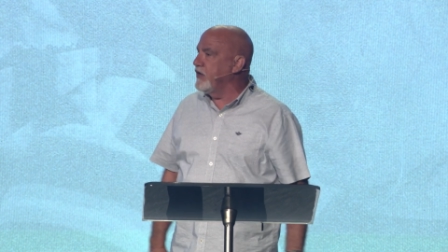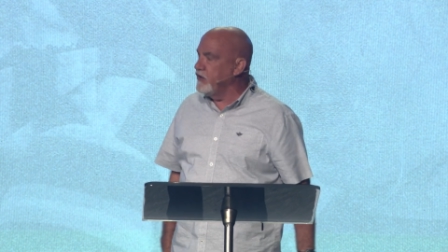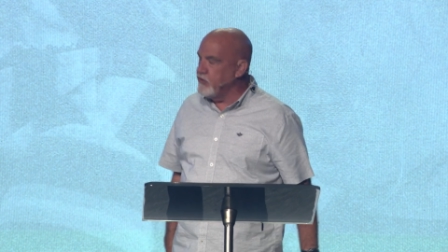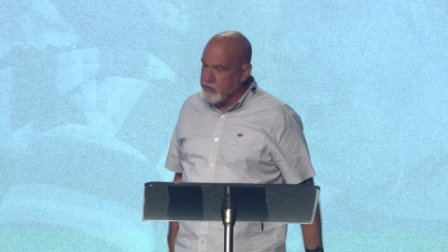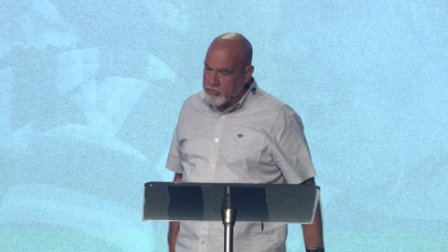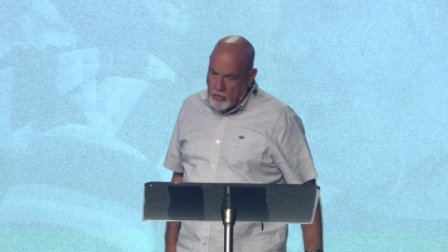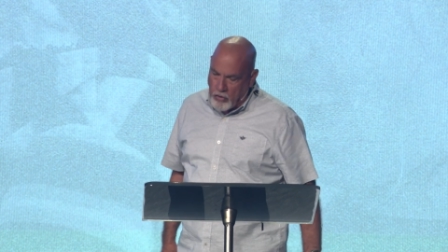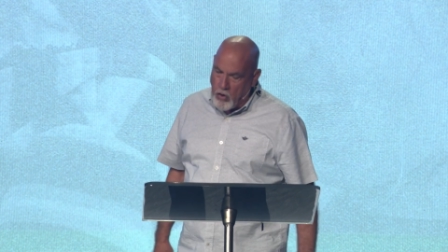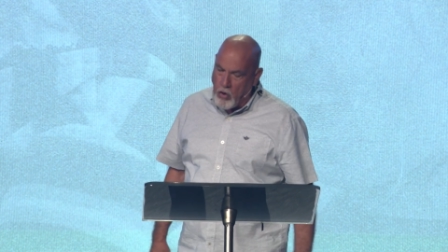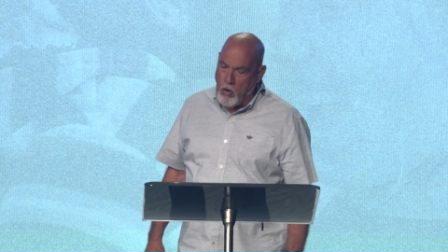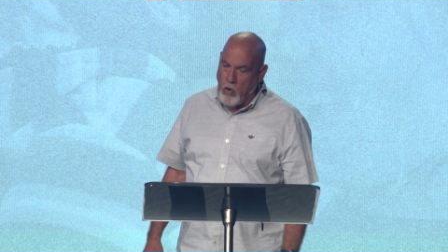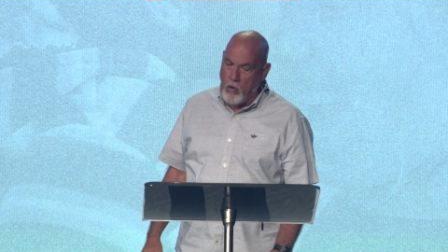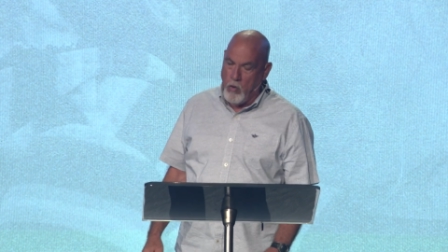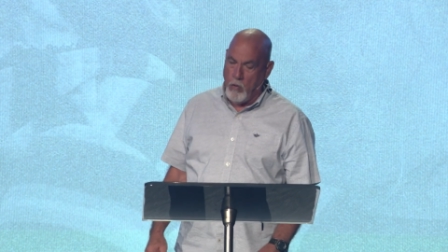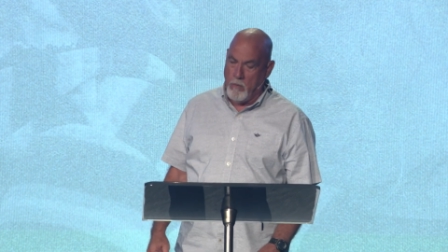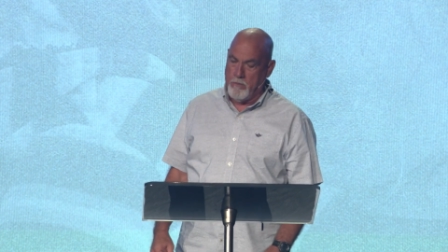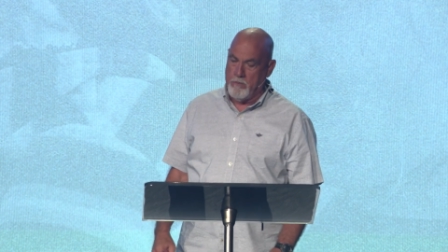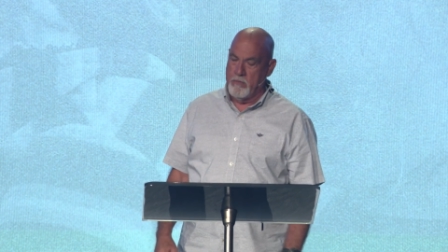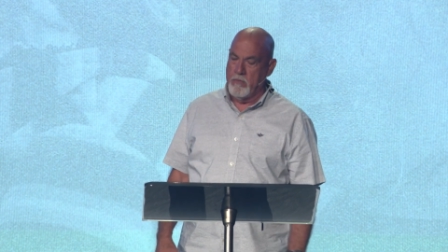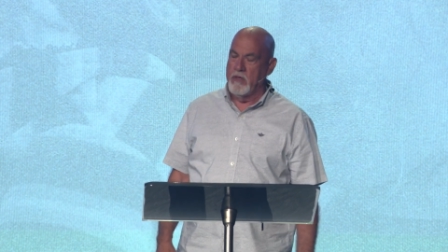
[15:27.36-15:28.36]
in your
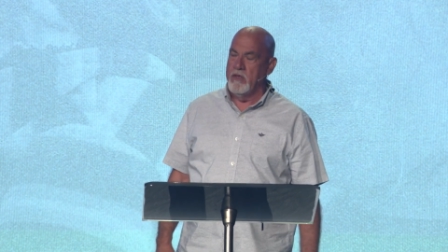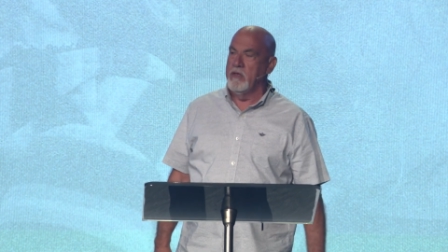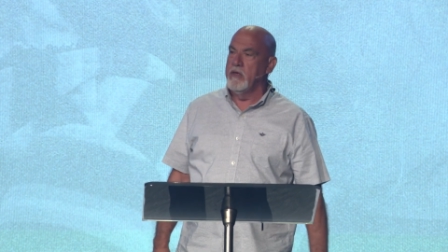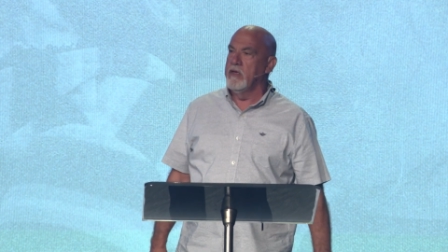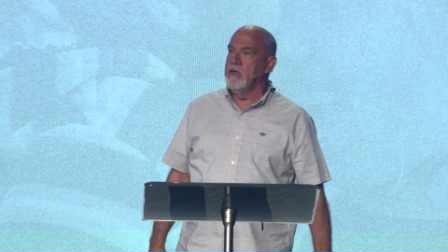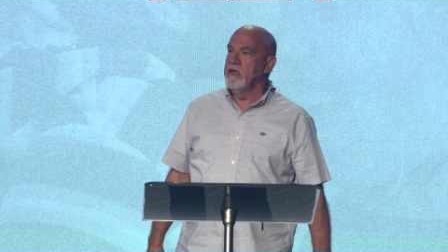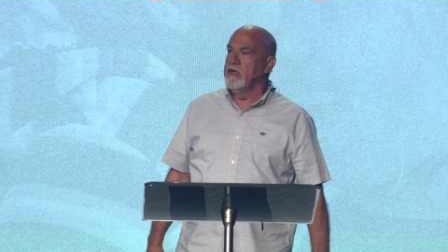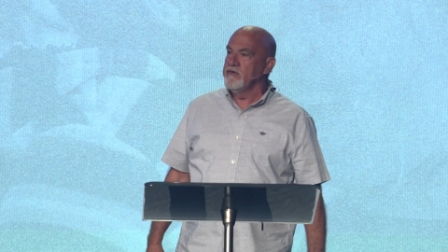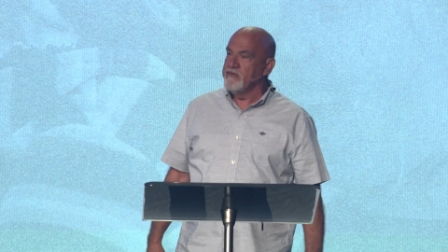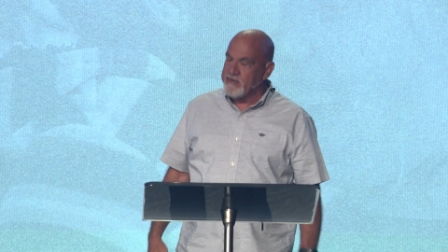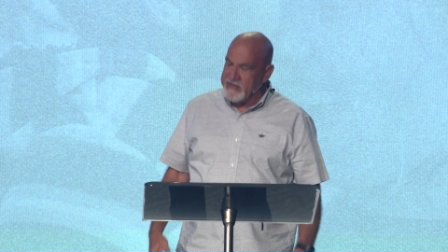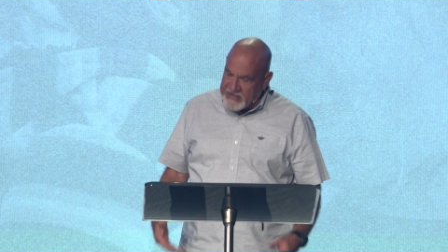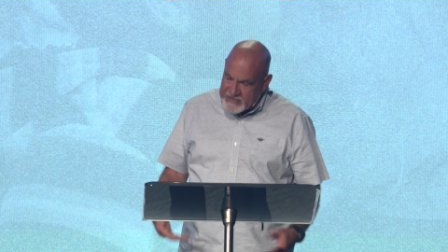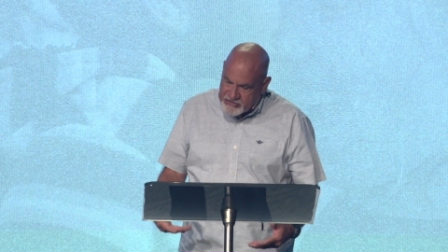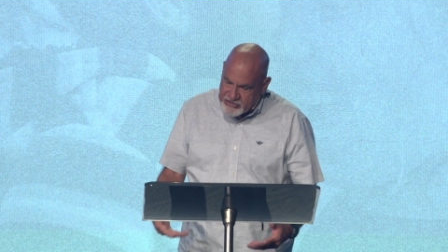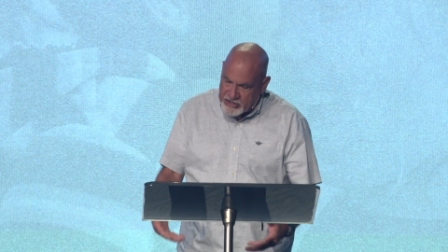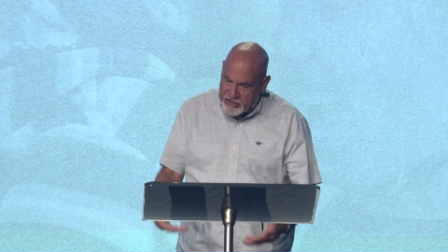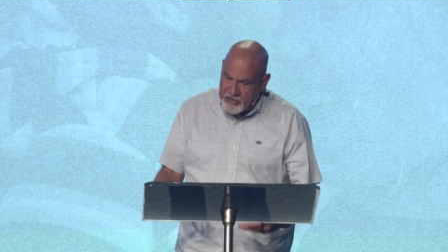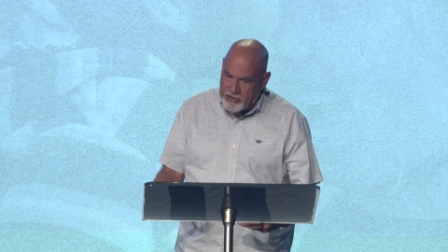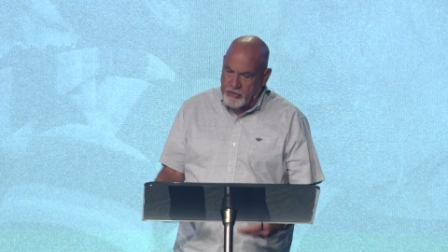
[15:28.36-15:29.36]
home
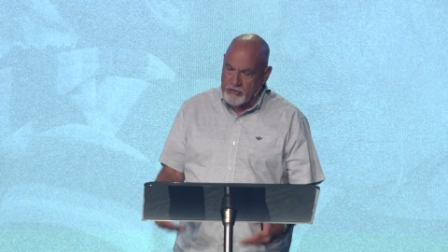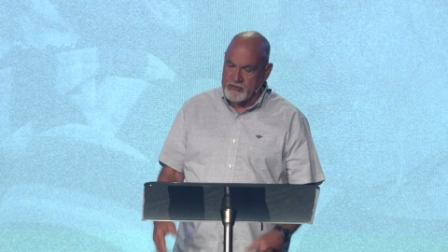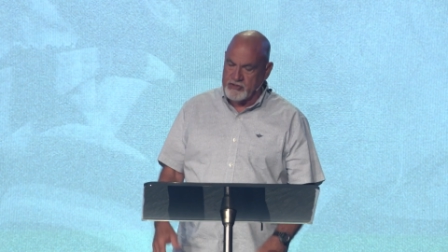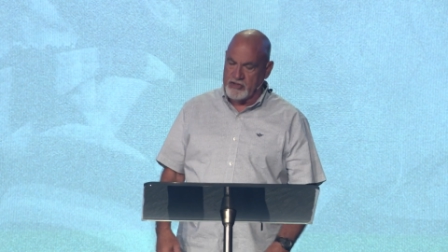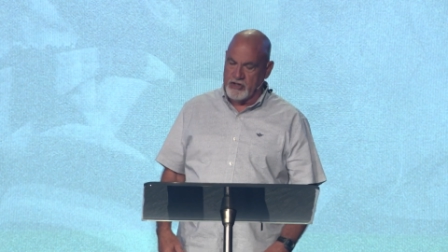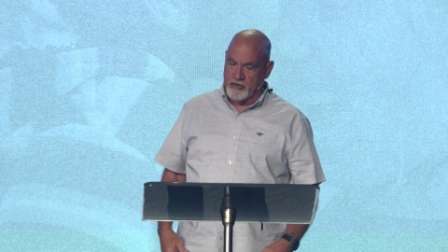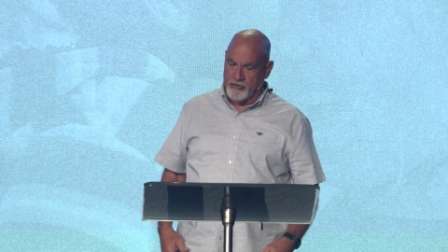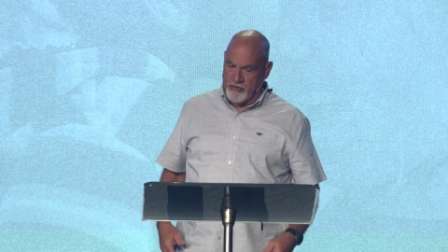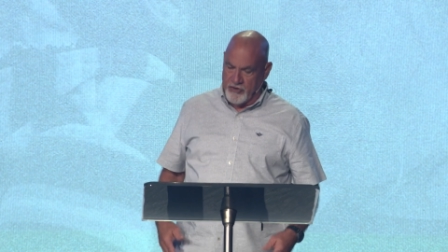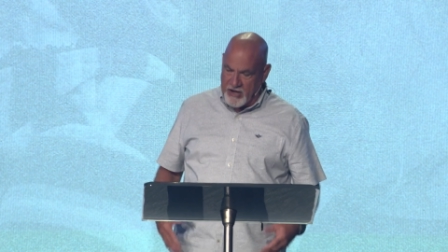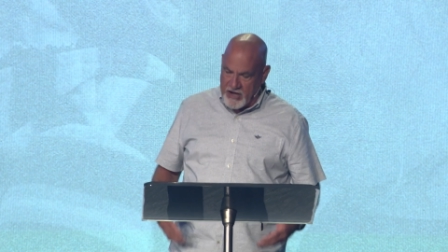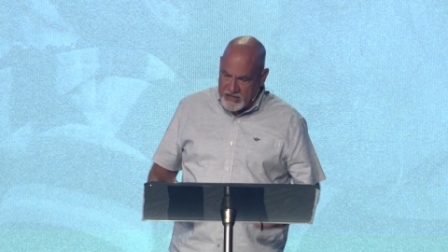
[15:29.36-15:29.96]
teaching your children,